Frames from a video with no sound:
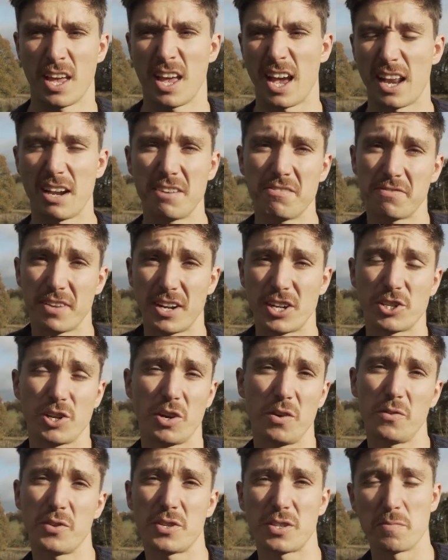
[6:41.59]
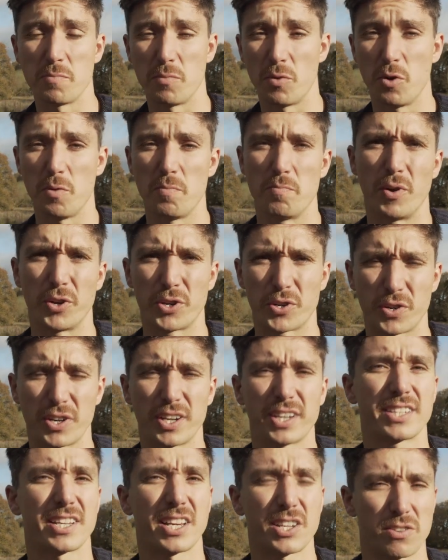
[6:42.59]
and then finish off with some more moderate
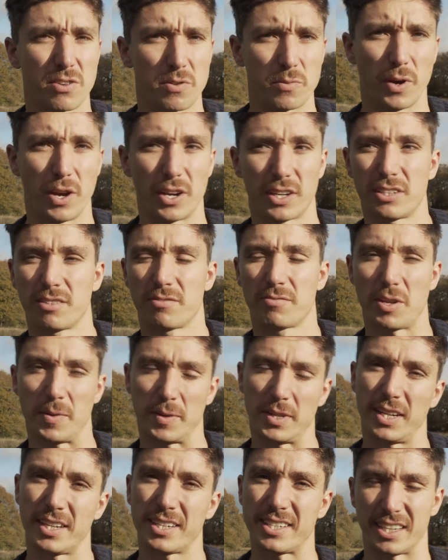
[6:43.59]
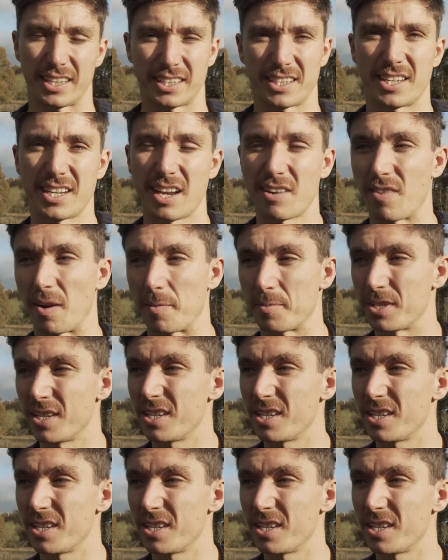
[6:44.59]
accessory work, something like 6 to 10 reps.